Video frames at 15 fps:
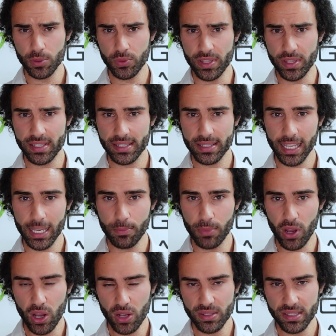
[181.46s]
helps with
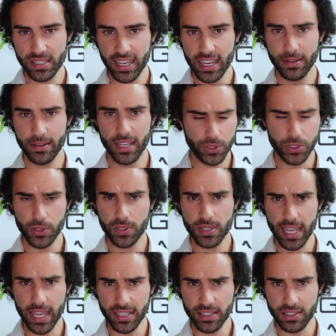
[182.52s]
sleep onset,
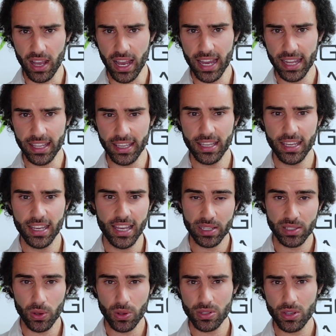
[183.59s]
reduces anxiety, but
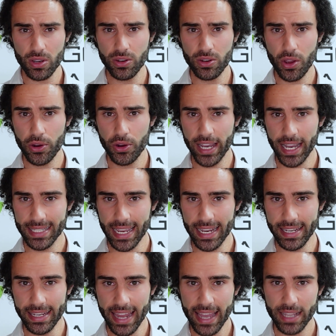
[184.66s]
it's also known as
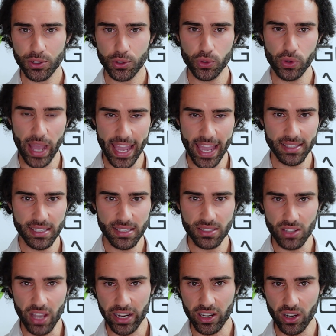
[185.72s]
a natural
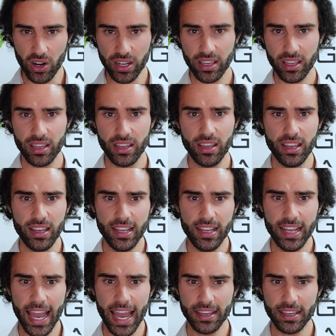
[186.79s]
antipsychotic,
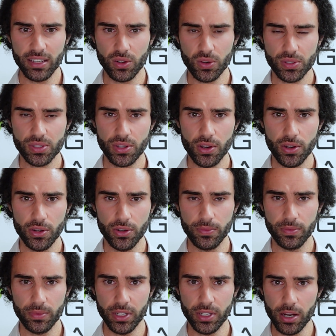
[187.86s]
and it can also,
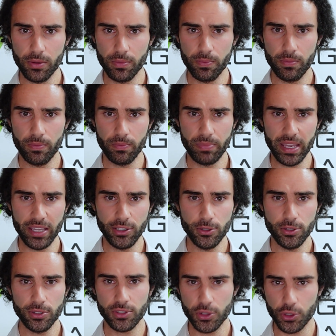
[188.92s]
you know, be
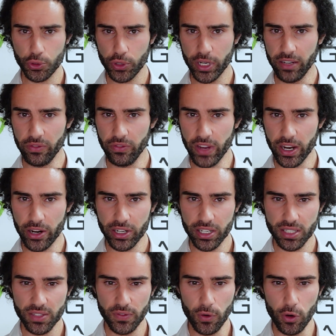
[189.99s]
used to treat
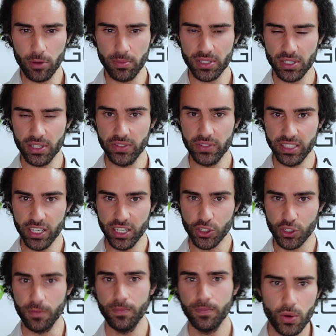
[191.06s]
various forms of
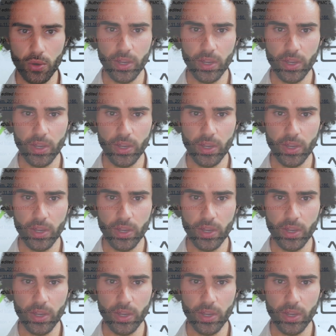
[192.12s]
addiction.